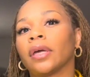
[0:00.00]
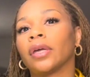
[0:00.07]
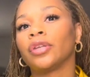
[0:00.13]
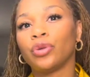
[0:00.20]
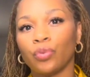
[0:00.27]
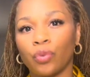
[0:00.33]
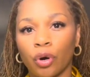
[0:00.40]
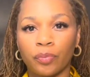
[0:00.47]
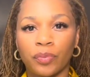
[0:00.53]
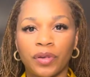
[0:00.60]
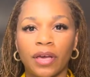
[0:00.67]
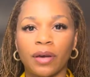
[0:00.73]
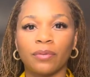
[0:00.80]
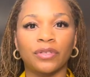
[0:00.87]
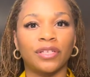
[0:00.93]
you won't
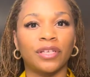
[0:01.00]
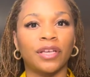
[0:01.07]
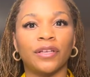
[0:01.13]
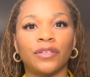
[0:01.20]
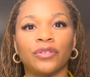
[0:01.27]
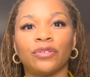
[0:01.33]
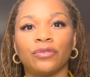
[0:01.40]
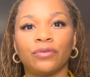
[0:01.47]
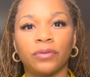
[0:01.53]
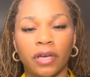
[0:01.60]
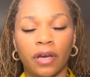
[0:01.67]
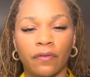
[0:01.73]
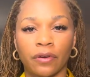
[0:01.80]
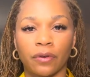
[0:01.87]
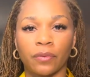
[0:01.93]
be able to introduce
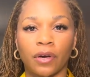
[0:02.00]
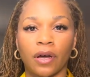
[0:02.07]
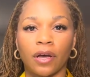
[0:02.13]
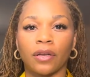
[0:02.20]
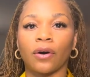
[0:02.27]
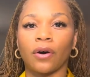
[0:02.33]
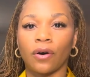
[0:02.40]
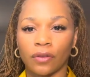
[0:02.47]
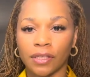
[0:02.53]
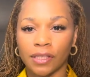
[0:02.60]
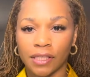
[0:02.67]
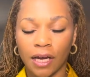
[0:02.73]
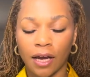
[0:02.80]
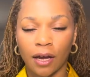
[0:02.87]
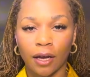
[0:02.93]
everyone all the
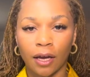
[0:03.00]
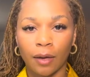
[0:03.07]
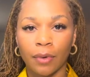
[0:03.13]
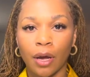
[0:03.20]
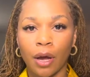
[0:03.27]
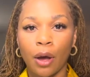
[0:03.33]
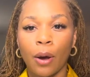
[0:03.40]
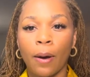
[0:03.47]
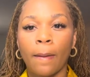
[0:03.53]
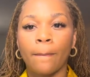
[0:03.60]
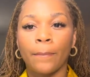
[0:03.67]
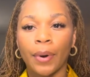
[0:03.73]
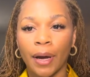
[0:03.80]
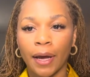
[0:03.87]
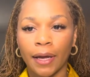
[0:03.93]
time,
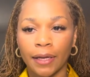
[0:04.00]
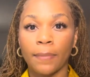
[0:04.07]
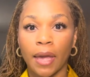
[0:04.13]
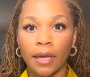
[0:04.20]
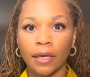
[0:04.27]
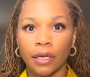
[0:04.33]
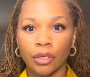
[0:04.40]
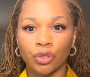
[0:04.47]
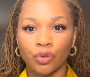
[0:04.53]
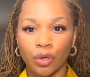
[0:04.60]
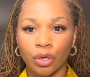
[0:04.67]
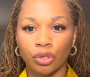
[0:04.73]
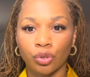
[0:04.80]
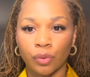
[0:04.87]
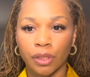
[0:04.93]
but make
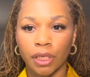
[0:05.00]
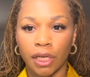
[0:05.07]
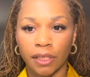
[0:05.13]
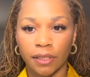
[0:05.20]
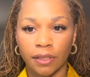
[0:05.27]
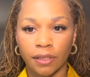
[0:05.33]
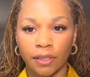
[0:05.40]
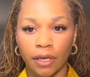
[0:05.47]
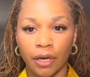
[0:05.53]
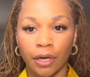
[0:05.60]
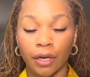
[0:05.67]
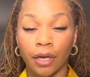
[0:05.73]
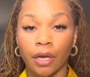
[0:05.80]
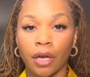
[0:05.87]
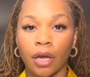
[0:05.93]
intros when
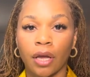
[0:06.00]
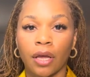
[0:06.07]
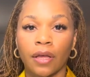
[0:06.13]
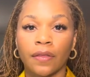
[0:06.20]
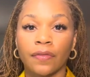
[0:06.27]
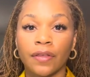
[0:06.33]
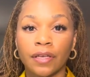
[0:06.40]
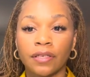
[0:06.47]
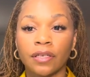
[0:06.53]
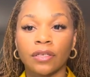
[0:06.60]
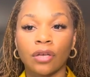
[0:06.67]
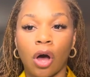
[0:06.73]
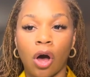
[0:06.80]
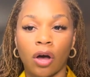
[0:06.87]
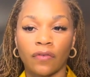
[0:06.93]
necessary. This
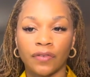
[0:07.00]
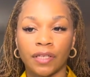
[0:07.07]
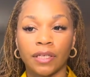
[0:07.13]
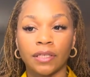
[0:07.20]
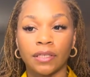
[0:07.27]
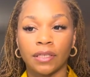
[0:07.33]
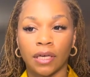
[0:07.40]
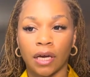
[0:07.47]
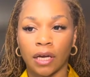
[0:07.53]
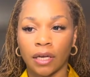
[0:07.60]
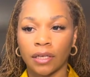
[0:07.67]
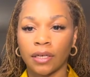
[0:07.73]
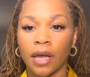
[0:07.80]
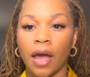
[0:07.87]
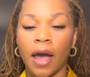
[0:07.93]
is often
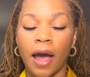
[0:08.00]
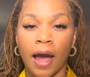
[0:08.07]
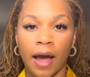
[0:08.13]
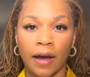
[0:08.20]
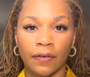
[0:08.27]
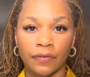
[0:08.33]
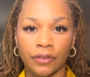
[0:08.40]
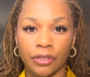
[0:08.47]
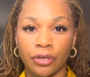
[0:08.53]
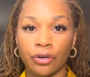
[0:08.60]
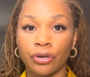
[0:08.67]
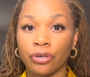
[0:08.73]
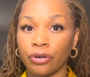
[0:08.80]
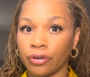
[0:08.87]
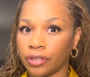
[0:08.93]
done
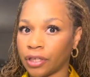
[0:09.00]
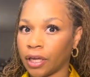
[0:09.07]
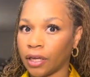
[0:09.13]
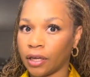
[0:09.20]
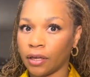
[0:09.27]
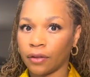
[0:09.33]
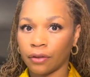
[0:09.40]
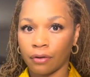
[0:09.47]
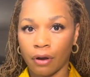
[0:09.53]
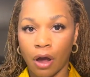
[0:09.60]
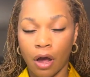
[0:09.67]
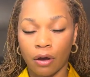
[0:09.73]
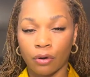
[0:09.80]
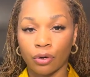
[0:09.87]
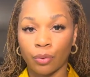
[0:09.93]
after you're taking their
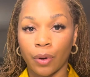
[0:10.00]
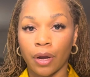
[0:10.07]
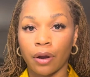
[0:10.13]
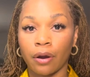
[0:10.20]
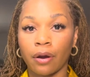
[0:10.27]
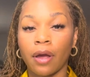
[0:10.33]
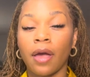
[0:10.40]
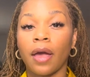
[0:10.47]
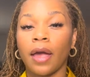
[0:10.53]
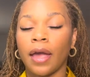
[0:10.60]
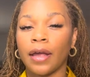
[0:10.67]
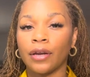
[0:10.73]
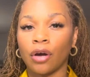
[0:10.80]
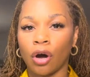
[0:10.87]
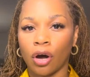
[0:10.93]
outerwear
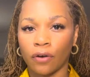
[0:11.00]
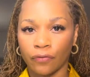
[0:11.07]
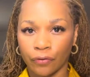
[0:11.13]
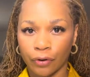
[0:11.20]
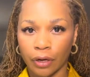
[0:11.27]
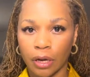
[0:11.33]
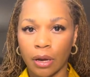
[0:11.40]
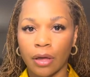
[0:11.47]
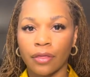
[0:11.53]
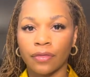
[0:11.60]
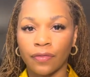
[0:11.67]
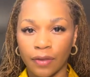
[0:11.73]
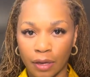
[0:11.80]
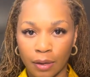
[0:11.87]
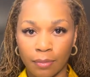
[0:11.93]
and offering
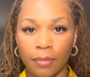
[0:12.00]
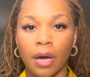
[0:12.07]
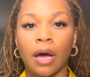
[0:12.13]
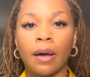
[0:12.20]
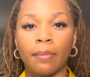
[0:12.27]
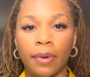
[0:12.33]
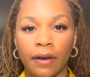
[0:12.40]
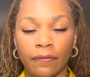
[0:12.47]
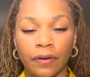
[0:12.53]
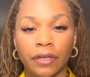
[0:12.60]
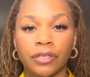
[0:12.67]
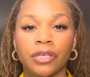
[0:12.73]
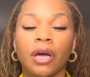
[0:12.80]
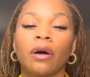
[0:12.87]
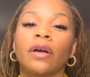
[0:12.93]
them a
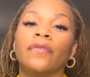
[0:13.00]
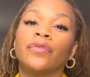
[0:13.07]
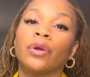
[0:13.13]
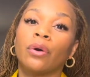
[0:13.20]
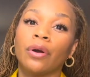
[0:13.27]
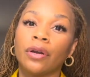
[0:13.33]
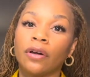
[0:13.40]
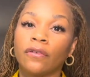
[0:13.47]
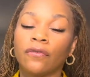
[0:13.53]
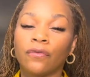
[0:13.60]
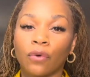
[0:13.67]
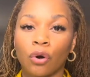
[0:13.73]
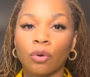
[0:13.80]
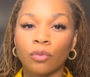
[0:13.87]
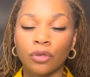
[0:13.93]
beverage. Now, if you're in a
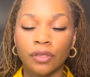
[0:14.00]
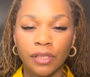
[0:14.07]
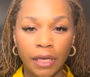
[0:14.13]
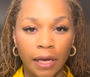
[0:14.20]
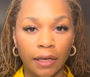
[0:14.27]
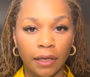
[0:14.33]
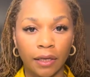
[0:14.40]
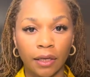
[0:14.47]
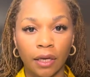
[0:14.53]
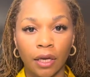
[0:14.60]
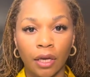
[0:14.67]
formal setting,